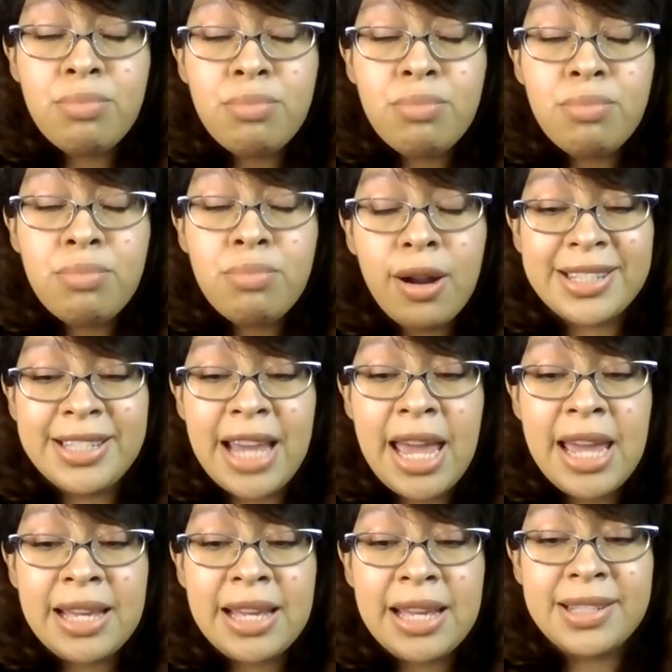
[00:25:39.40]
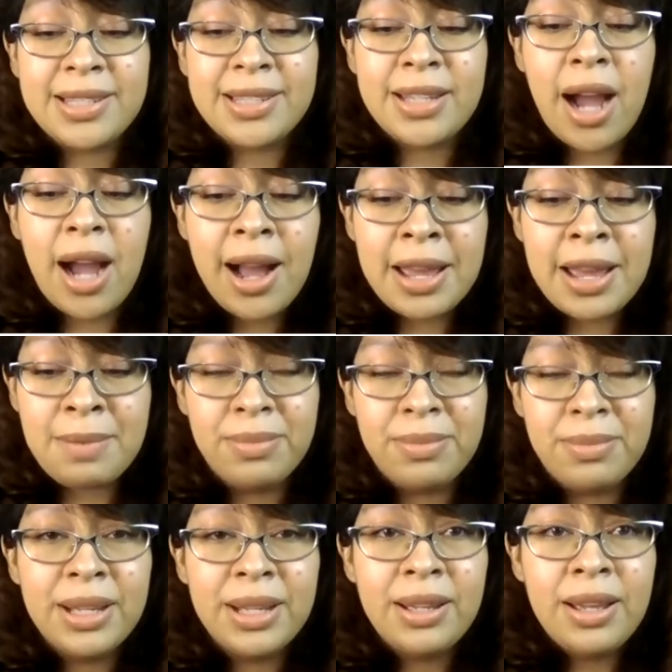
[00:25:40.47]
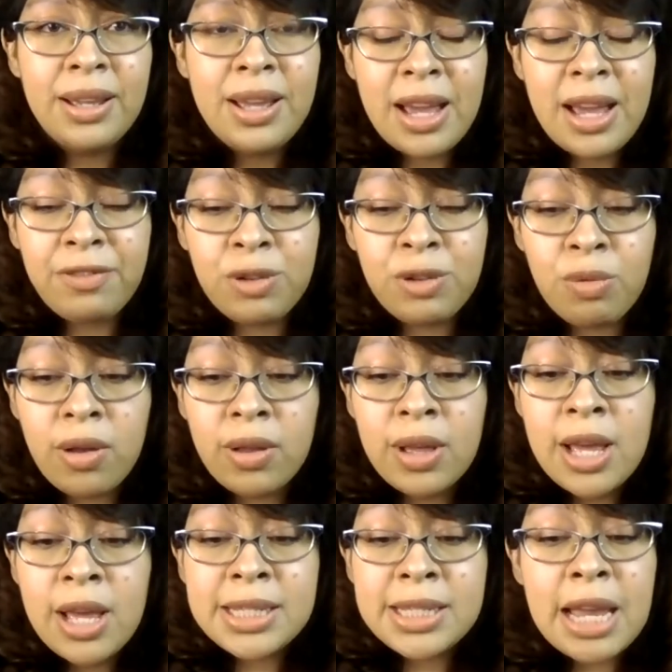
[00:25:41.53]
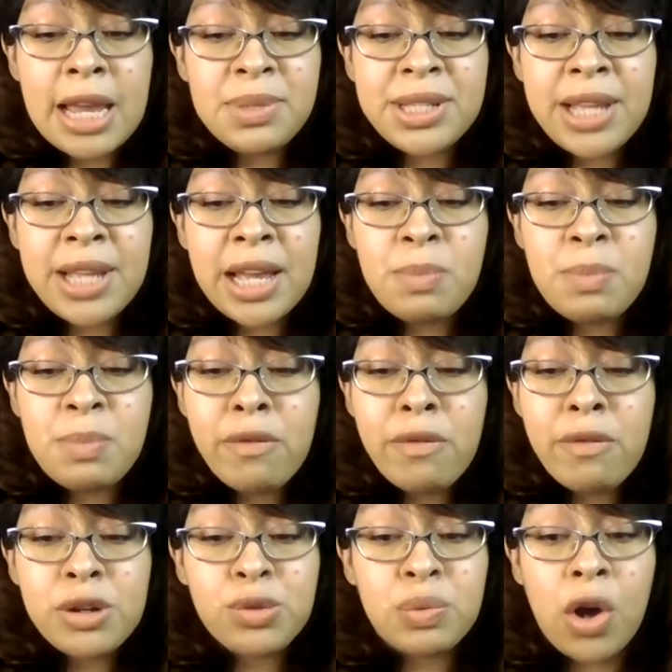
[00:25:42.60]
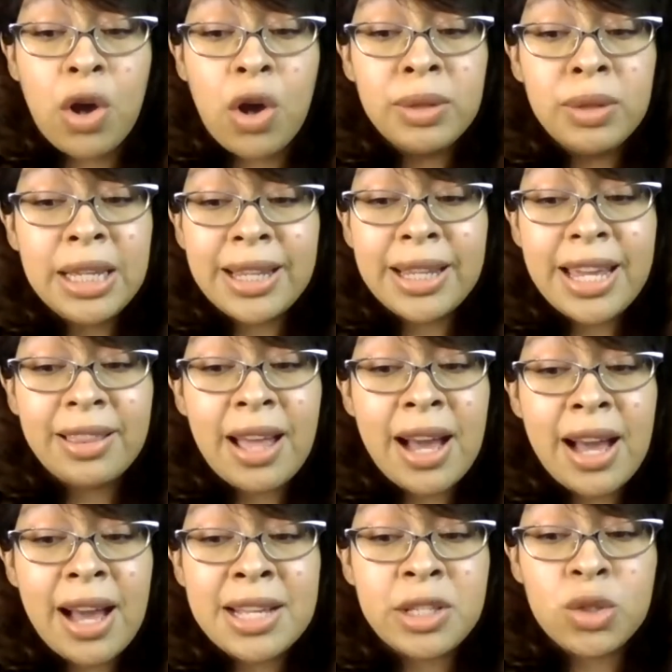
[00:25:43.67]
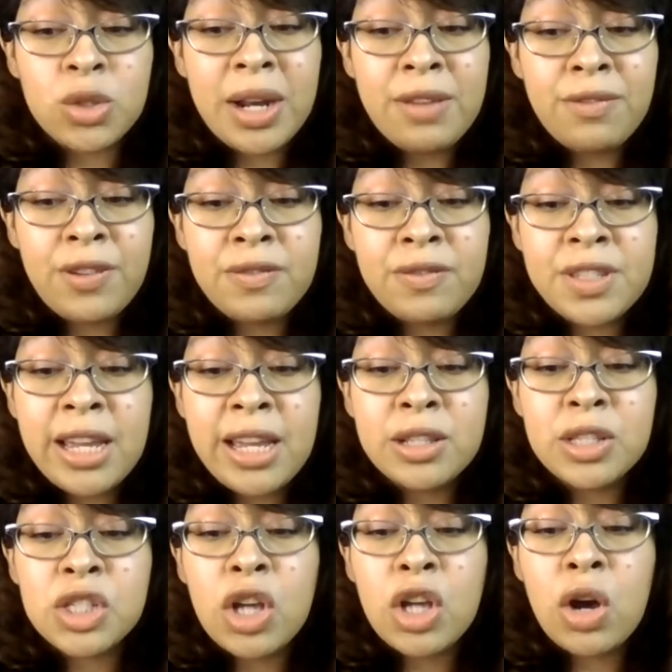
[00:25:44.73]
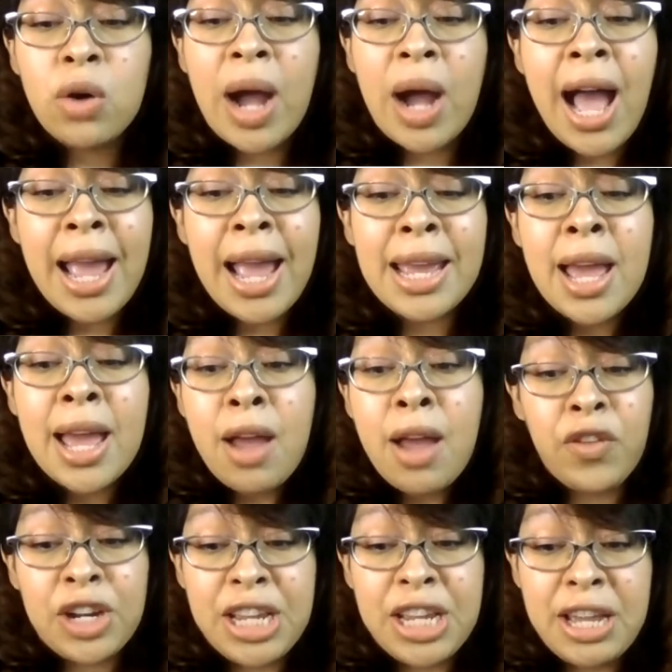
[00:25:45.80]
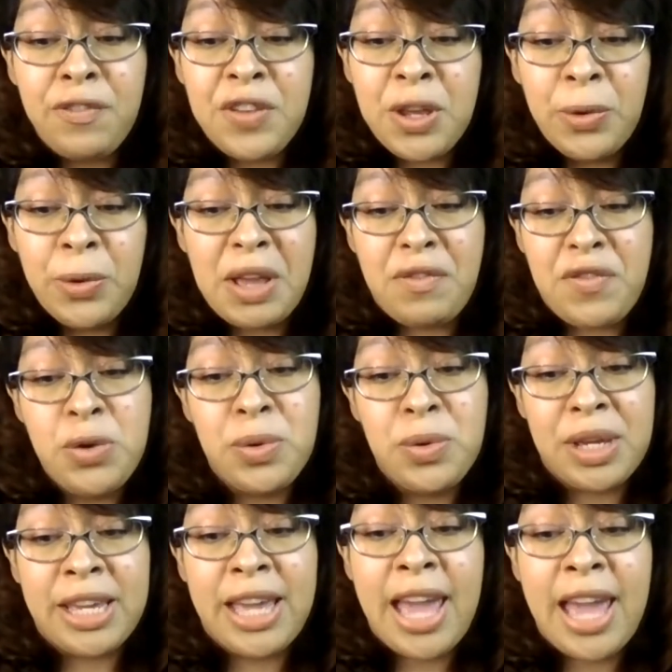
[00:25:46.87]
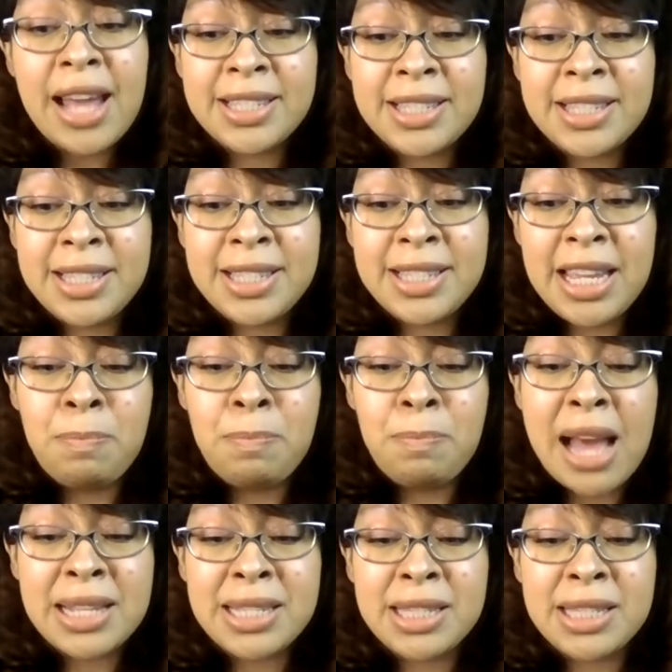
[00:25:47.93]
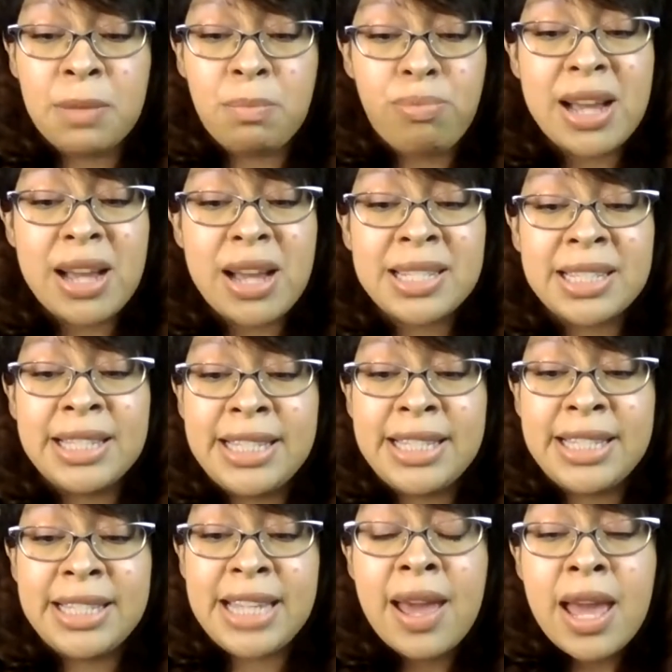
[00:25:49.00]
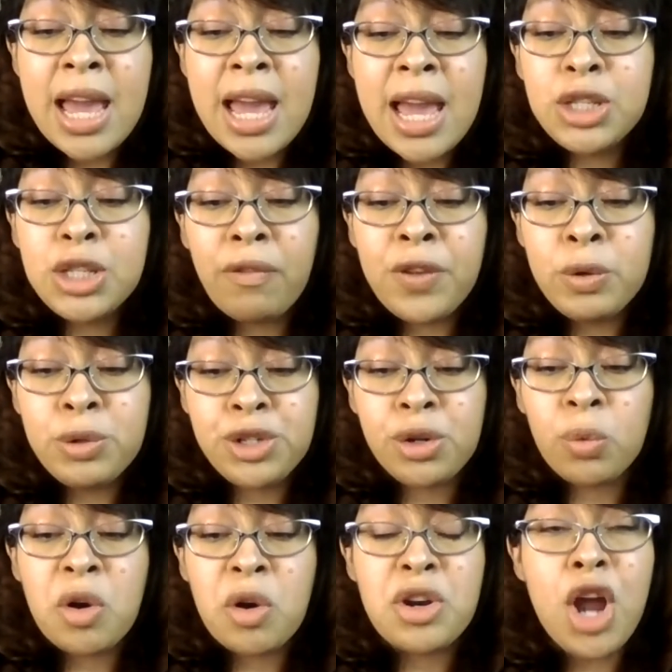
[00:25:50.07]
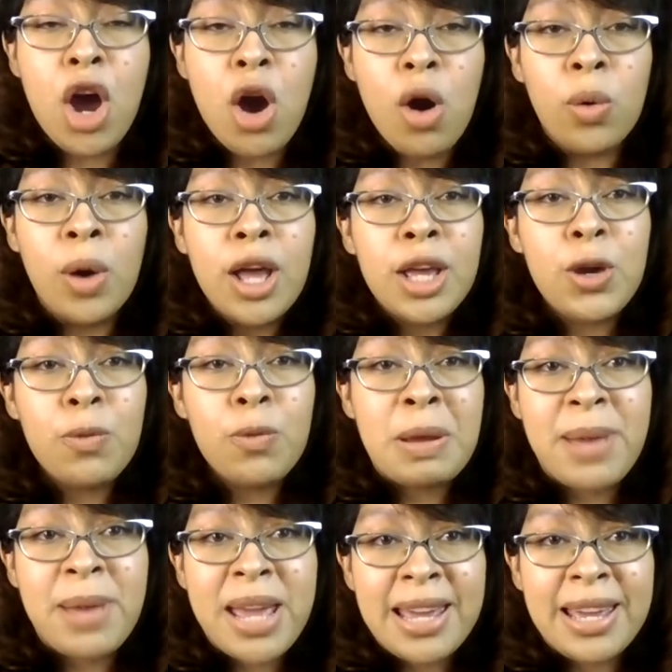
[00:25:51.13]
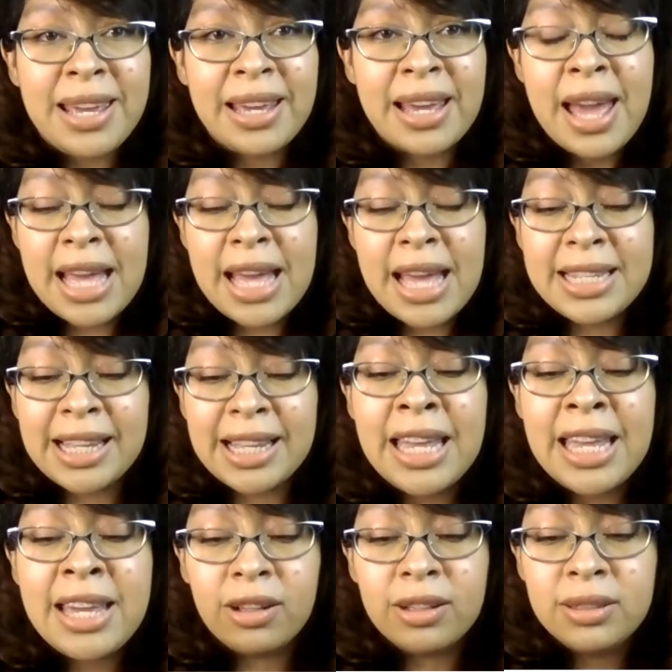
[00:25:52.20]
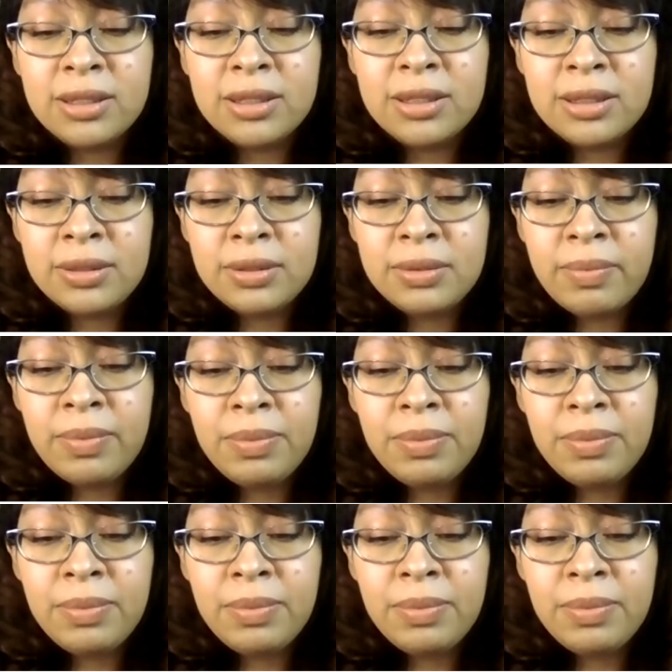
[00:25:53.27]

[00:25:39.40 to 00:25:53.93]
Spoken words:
Progress takes time. After all, same-sex marriage was only legalized in 2015, so I forgive you if you can't see past the present day into a future where no human being is illegal.